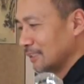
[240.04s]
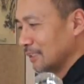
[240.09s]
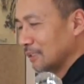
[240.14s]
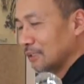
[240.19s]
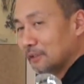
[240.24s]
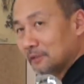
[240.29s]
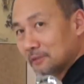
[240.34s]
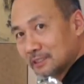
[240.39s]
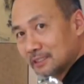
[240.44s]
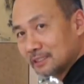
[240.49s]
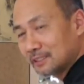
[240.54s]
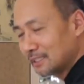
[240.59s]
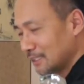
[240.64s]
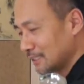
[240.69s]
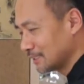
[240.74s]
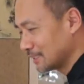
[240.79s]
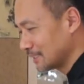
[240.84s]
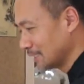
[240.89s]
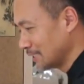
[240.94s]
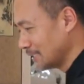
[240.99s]
Hold
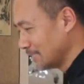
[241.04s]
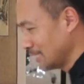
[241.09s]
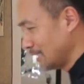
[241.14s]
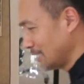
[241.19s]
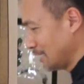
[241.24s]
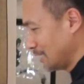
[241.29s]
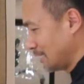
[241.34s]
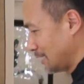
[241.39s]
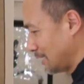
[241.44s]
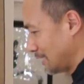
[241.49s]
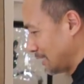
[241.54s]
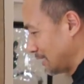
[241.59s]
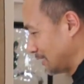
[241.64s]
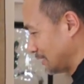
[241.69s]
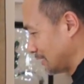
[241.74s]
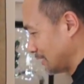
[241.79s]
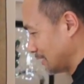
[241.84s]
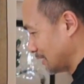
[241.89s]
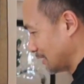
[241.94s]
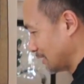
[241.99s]
this
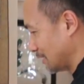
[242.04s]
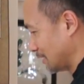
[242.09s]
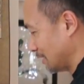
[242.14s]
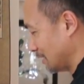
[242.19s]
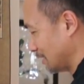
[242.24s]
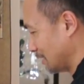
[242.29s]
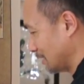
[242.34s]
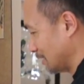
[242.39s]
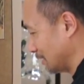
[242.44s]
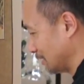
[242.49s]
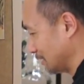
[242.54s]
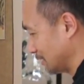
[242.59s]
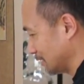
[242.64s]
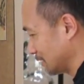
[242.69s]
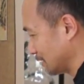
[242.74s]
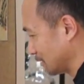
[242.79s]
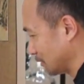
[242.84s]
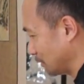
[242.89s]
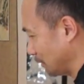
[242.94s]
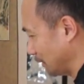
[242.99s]
and uh,
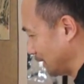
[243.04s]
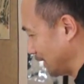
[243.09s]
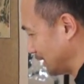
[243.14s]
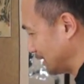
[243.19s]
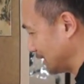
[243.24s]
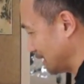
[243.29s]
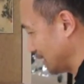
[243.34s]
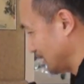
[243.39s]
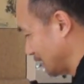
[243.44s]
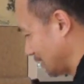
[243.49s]
just roll it.